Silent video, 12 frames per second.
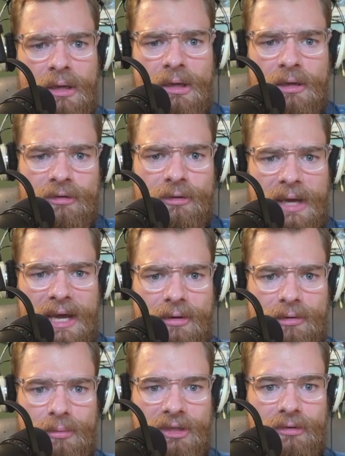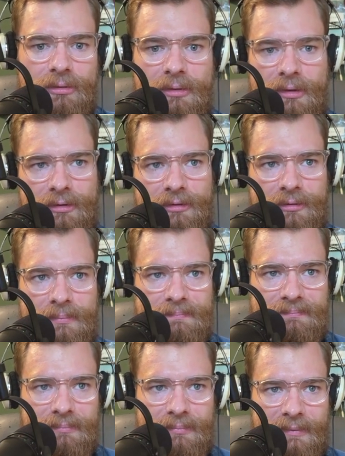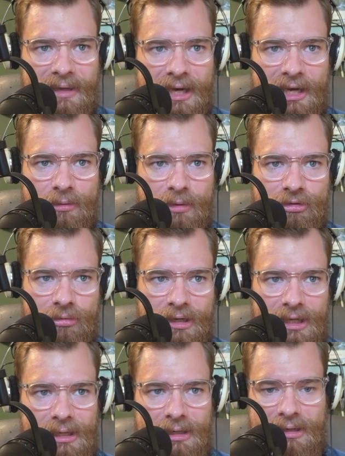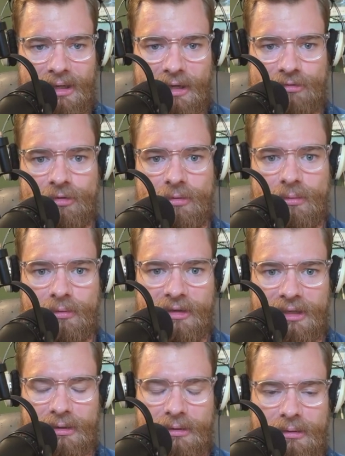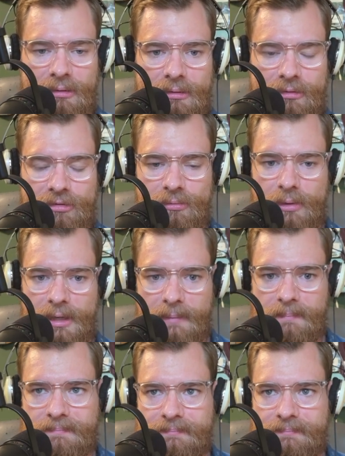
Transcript: So, how do we do this? How do we train at choosing to win?